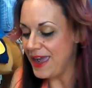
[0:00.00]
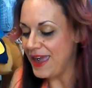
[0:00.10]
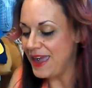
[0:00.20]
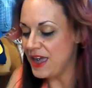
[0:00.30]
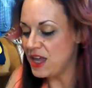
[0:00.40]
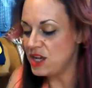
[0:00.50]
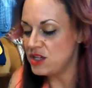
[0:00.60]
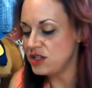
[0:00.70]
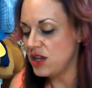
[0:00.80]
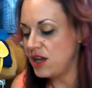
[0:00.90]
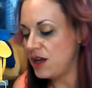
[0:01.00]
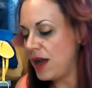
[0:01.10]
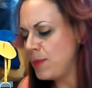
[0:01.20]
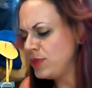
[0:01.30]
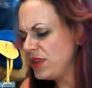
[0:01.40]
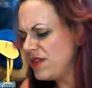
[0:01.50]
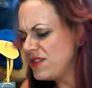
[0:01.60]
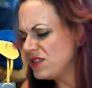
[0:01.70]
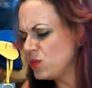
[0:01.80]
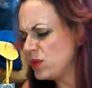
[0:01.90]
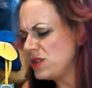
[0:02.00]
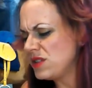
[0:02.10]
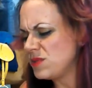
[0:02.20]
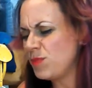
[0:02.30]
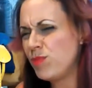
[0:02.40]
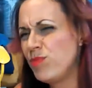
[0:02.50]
And I believe this was